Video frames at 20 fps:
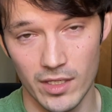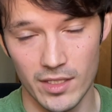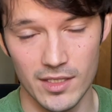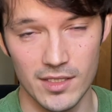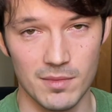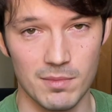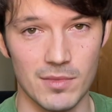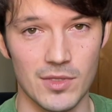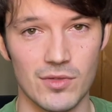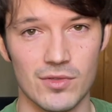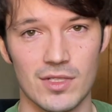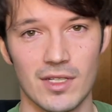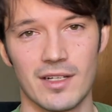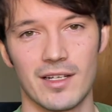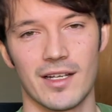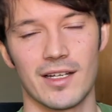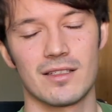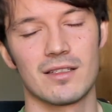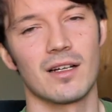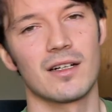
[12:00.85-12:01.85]
is music.
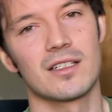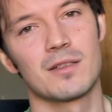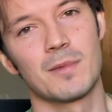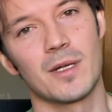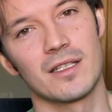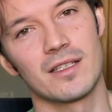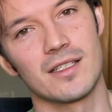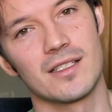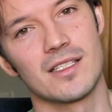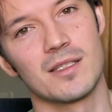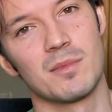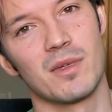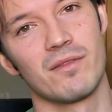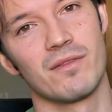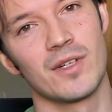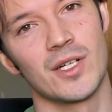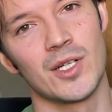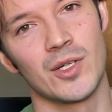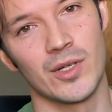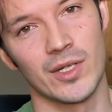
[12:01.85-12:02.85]
I talked about this in my
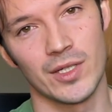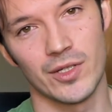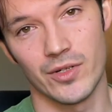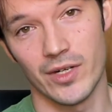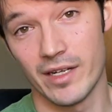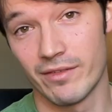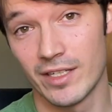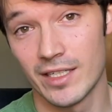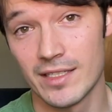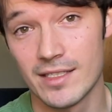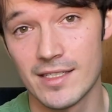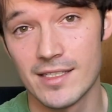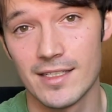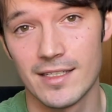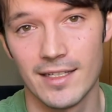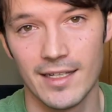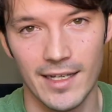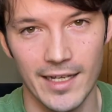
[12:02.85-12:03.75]
video on cravings.